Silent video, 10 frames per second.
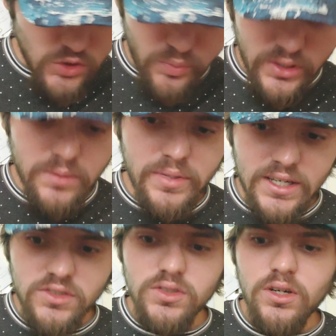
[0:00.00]
spring
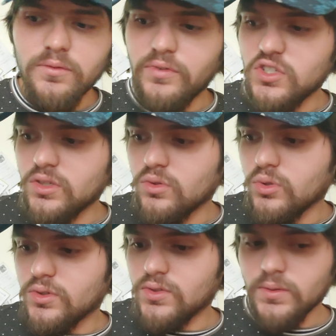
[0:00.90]
bass fishing
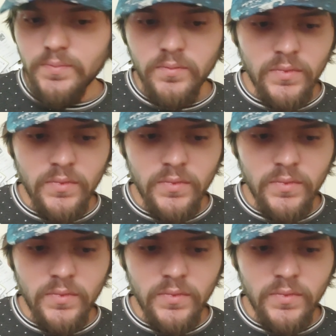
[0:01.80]
lures.